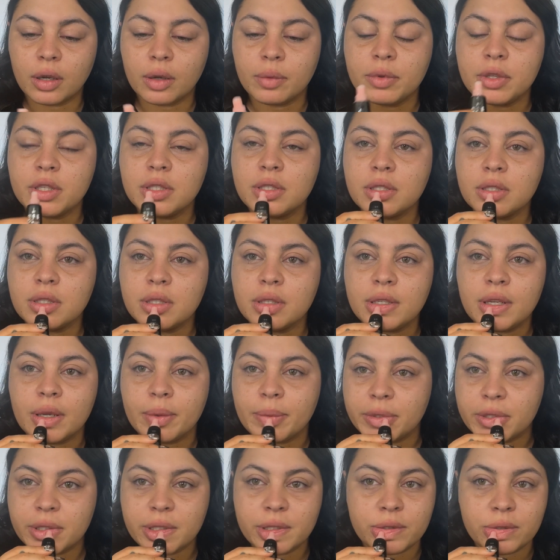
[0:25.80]
This is the
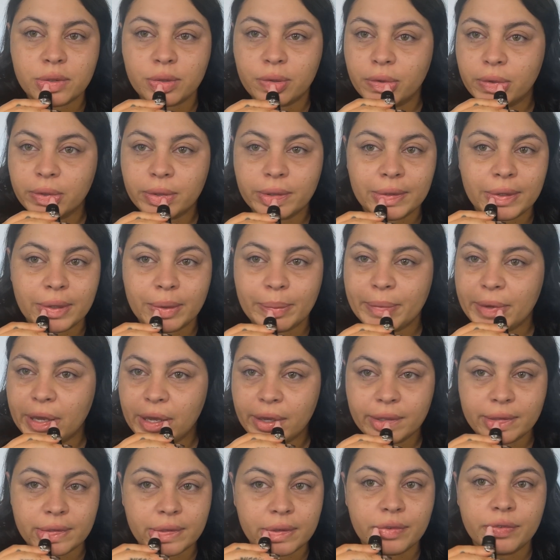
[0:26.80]
Damage Control Lip
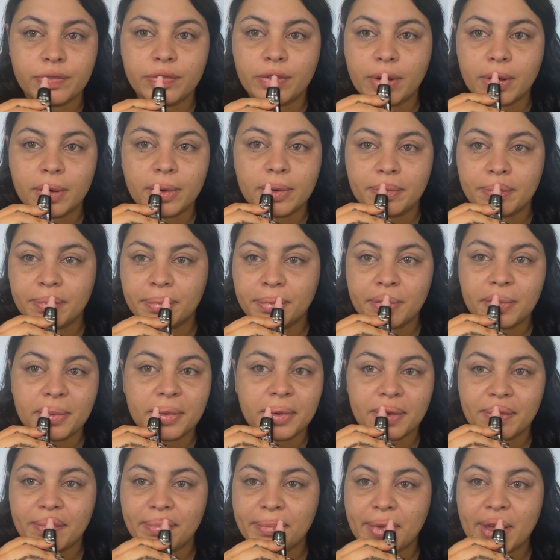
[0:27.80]
Mask from
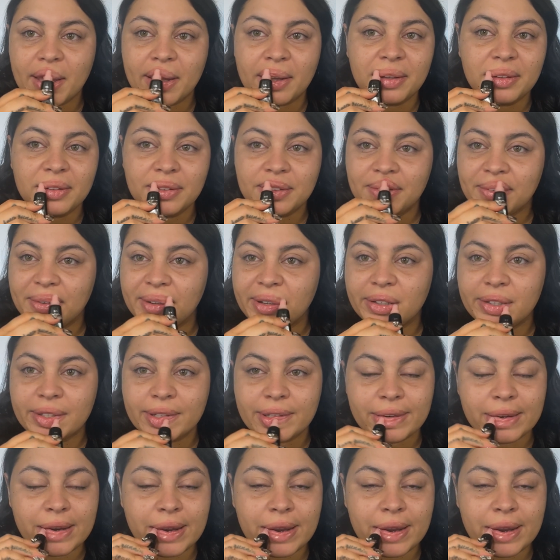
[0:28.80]
Melt, which